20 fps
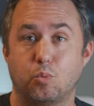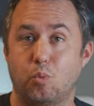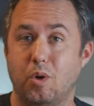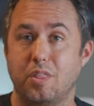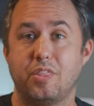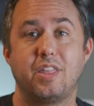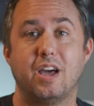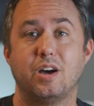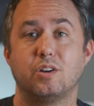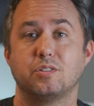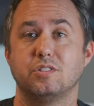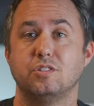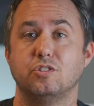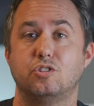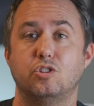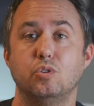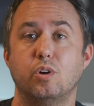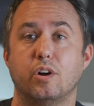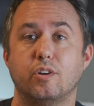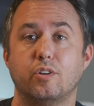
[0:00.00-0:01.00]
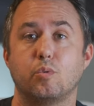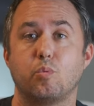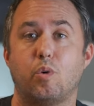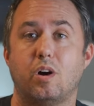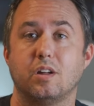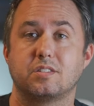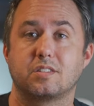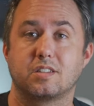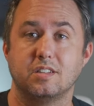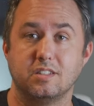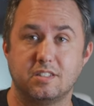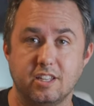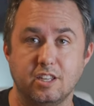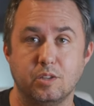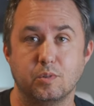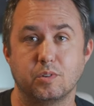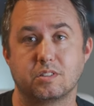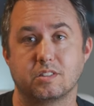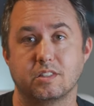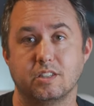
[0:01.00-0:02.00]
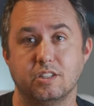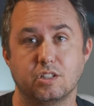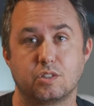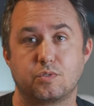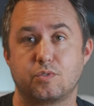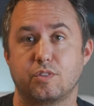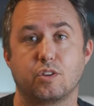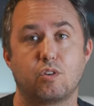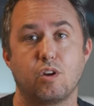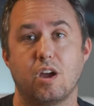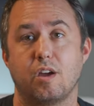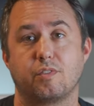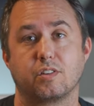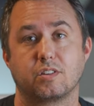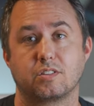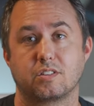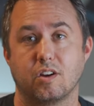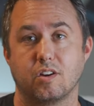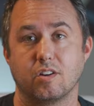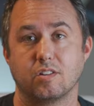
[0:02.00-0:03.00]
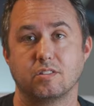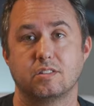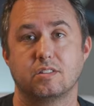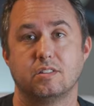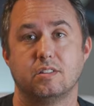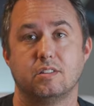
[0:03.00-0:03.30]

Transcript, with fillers: 1,200 watts continuously just for the graphics cards,